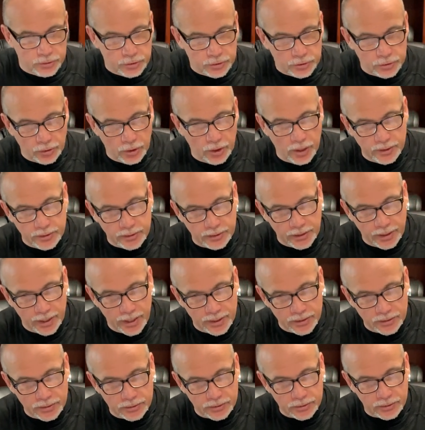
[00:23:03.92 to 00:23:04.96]
John
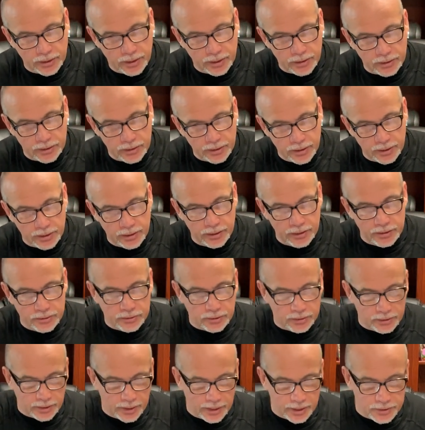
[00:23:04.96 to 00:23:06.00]
denies that he is
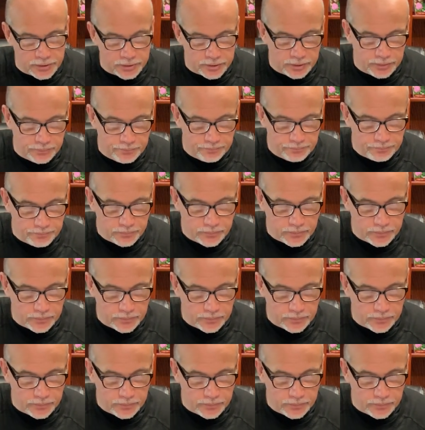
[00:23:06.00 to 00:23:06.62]
Elijah.